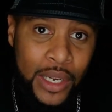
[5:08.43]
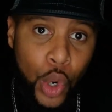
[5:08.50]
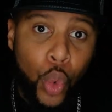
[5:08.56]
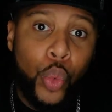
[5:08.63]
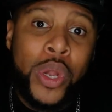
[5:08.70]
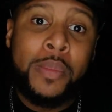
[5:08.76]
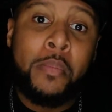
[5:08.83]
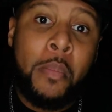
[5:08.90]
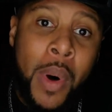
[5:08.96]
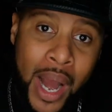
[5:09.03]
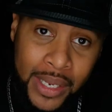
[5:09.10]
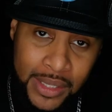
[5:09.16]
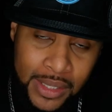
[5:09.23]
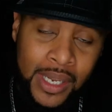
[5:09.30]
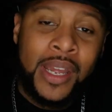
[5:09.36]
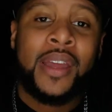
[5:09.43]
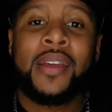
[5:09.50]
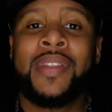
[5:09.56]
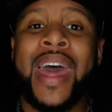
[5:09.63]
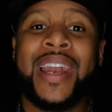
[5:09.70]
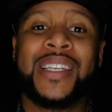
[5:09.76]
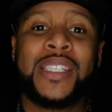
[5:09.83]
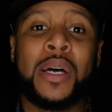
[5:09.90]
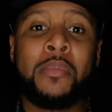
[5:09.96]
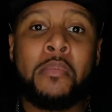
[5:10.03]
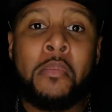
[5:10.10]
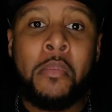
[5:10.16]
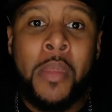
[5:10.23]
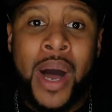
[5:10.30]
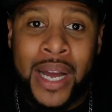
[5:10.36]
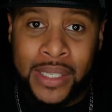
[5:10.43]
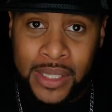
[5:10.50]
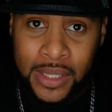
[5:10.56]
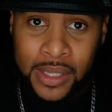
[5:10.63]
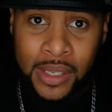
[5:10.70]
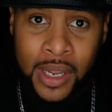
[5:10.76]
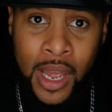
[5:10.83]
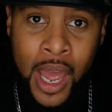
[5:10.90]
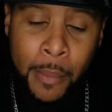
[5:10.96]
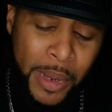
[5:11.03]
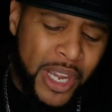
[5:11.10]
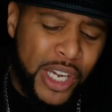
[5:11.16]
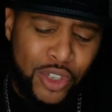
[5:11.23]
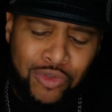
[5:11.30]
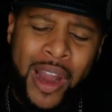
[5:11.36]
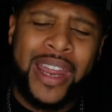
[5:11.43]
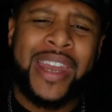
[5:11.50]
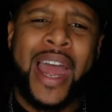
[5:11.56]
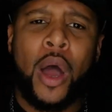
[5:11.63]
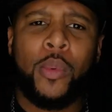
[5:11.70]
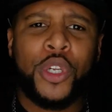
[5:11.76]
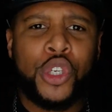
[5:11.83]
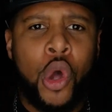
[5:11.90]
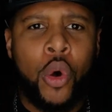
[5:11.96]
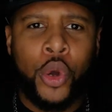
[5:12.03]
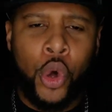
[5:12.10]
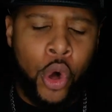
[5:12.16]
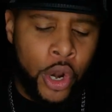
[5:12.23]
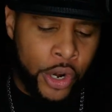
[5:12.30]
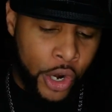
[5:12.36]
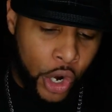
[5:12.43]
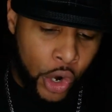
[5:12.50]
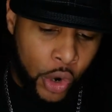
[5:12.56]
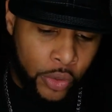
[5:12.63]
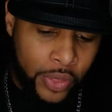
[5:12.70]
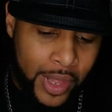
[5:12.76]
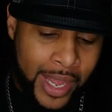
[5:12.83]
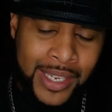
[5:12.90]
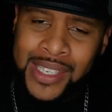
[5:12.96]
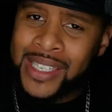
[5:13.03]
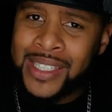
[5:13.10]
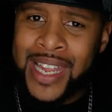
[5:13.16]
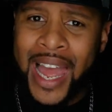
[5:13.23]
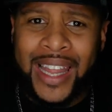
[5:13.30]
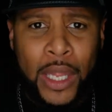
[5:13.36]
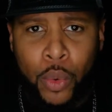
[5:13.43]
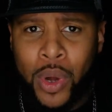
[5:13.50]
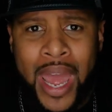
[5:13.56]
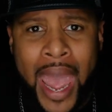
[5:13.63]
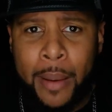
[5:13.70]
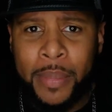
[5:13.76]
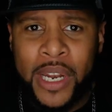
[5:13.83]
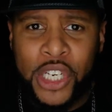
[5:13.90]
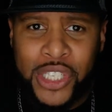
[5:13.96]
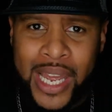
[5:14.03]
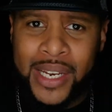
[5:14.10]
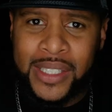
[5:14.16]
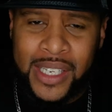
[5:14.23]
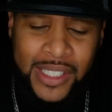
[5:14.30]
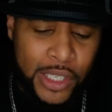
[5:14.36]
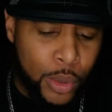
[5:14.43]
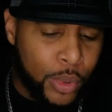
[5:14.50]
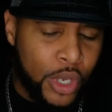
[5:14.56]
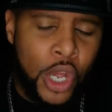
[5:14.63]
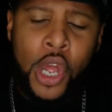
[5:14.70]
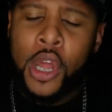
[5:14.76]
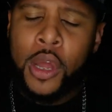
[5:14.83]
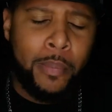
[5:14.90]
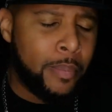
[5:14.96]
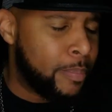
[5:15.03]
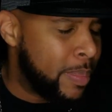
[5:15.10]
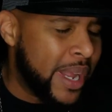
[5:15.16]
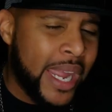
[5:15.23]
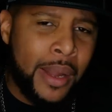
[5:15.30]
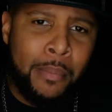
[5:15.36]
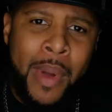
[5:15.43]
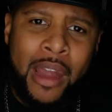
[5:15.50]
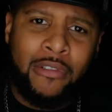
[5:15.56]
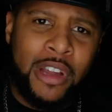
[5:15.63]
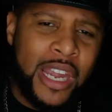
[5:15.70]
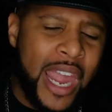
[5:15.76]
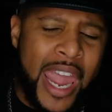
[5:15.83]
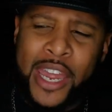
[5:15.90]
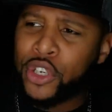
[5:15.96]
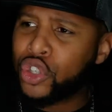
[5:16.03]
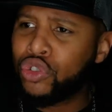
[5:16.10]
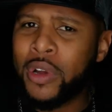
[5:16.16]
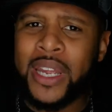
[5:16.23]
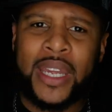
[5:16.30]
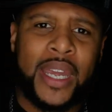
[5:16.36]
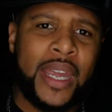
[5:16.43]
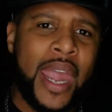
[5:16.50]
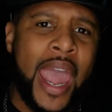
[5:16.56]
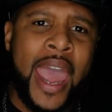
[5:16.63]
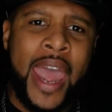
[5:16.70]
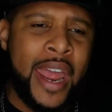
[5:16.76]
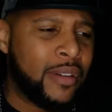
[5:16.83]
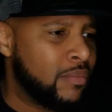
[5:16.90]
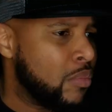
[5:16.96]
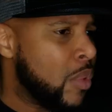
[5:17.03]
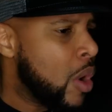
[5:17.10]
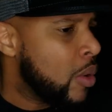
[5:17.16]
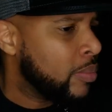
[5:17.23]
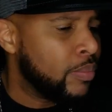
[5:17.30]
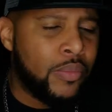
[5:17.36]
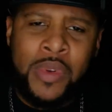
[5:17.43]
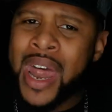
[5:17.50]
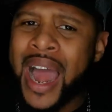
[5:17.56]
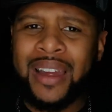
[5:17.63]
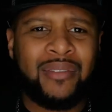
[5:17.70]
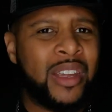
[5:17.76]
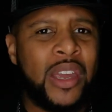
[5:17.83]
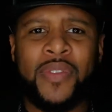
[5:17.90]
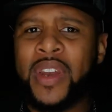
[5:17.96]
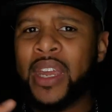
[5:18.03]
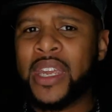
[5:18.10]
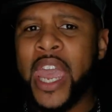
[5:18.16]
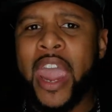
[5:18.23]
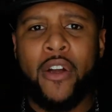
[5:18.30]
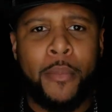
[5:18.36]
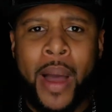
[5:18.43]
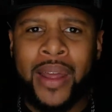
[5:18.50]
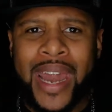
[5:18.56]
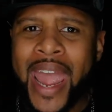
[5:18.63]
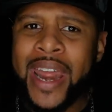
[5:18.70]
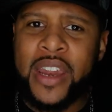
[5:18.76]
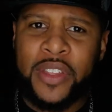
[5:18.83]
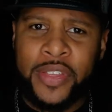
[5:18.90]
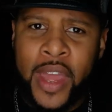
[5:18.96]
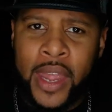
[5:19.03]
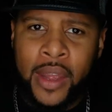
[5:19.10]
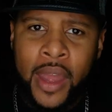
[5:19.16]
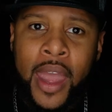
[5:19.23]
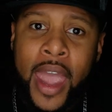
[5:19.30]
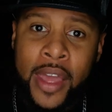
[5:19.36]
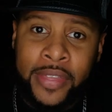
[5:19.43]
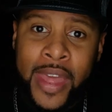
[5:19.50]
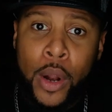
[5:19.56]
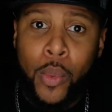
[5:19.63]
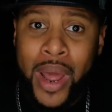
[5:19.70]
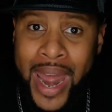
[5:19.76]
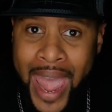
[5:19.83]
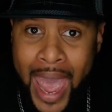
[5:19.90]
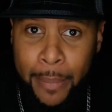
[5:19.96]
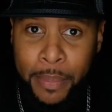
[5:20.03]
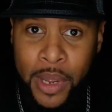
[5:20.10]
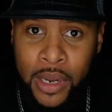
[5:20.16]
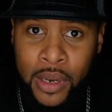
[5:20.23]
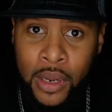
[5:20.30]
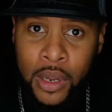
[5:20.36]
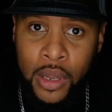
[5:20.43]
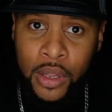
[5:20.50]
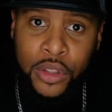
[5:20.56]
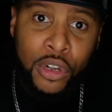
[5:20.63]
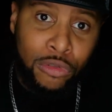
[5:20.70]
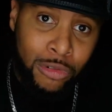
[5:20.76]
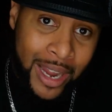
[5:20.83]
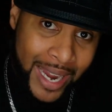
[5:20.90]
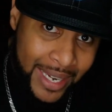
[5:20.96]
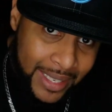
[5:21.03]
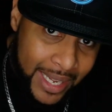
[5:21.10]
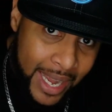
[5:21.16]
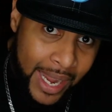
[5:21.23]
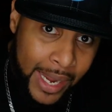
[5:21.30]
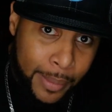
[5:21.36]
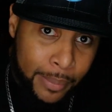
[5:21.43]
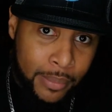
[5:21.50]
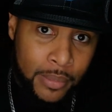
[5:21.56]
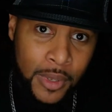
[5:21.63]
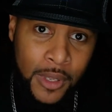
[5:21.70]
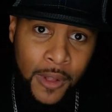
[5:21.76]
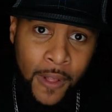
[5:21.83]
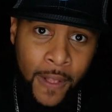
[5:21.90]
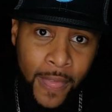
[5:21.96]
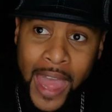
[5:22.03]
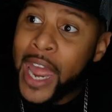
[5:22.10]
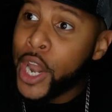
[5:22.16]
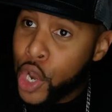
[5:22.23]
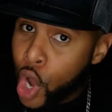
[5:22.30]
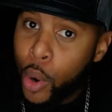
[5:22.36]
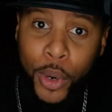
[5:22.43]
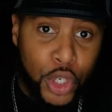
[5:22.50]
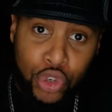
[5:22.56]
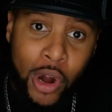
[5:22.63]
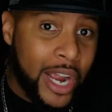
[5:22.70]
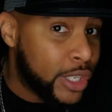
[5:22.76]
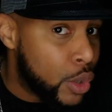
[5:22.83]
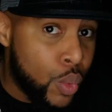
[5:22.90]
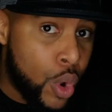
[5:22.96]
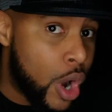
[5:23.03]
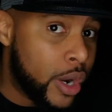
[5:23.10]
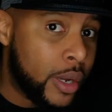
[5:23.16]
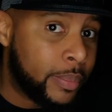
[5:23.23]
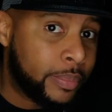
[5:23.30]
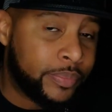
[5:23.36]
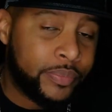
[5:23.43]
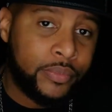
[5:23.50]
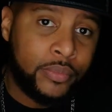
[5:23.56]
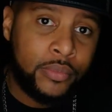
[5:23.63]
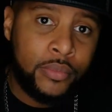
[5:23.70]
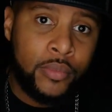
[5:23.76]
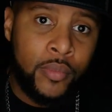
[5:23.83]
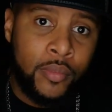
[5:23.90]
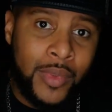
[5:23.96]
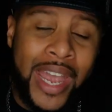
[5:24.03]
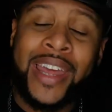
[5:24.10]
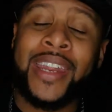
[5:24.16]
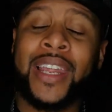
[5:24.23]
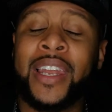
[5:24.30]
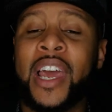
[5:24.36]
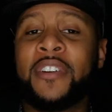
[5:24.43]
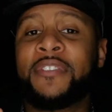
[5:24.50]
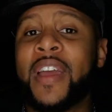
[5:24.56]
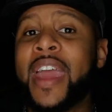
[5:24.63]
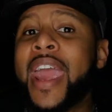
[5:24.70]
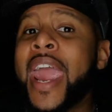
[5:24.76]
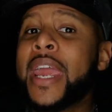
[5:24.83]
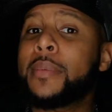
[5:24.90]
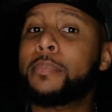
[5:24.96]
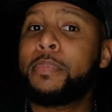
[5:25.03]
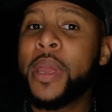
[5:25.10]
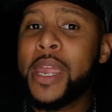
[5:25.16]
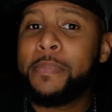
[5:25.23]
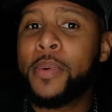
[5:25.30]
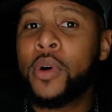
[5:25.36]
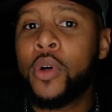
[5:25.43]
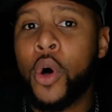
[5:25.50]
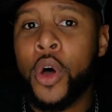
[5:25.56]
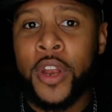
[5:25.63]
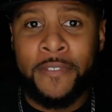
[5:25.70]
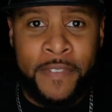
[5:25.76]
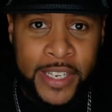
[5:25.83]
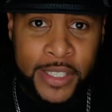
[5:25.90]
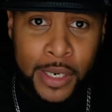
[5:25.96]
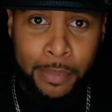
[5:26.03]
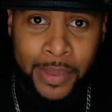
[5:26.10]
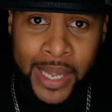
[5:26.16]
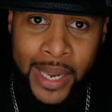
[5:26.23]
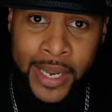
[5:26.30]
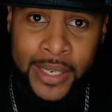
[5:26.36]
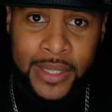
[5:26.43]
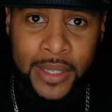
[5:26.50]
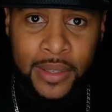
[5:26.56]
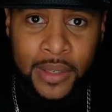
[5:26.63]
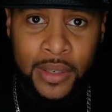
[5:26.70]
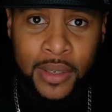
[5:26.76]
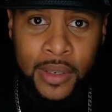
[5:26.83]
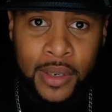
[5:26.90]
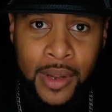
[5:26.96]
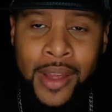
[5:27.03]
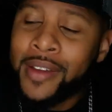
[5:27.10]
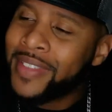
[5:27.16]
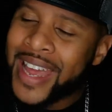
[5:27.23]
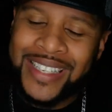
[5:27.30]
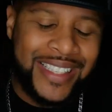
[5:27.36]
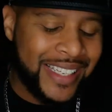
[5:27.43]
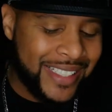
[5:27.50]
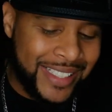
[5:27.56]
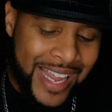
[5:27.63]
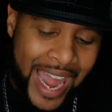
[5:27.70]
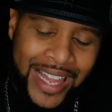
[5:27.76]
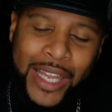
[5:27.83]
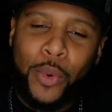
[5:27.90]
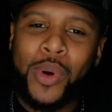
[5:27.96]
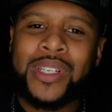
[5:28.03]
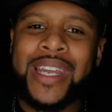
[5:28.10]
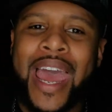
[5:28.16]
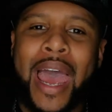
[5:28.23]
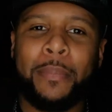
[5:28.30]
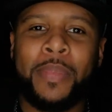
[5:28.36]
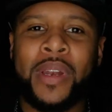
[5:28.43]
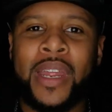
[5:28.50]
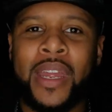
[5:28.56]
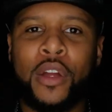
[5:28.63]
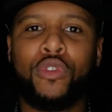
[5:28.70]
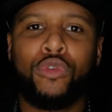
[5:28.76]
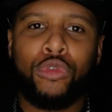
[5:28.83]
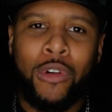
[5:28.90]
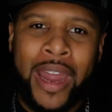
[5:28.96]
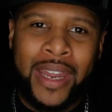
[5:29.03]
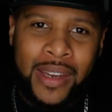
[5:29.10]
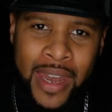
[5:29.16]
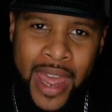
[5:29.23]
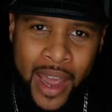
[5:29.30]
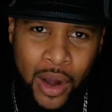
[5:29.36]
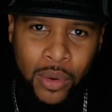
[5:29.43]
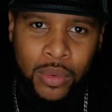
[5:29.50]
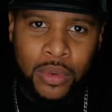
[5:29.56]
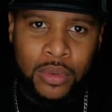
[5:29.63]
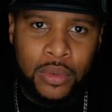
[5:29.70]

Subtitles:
We must. That is a must. Because right now what's going on the earth is exactly what happened in Genesis. They were being merry and drinking and not giving a care about anything. And then what happened? The rain came. And Noah tried to warn them. And it left 8 people on the face of the planet. That's exactly what's happening right now.